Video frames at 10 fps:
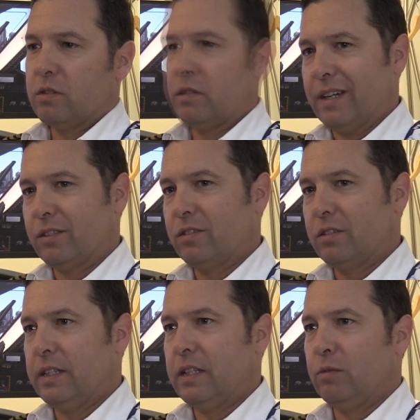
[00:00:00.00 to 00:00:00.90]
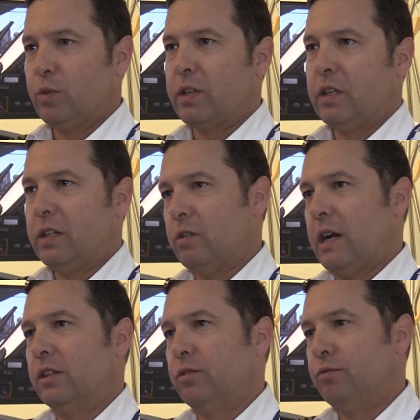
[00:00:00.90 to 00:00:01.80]
text, and then with an
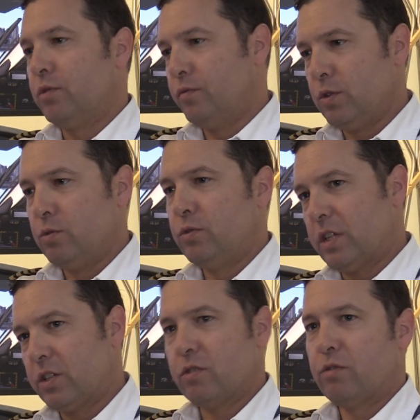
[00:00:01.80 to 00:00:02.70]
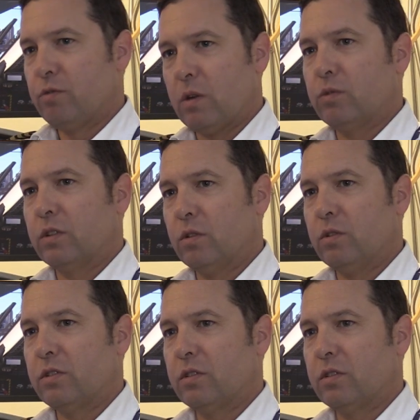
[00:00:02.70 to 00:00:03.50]
interactive review session throughout the course.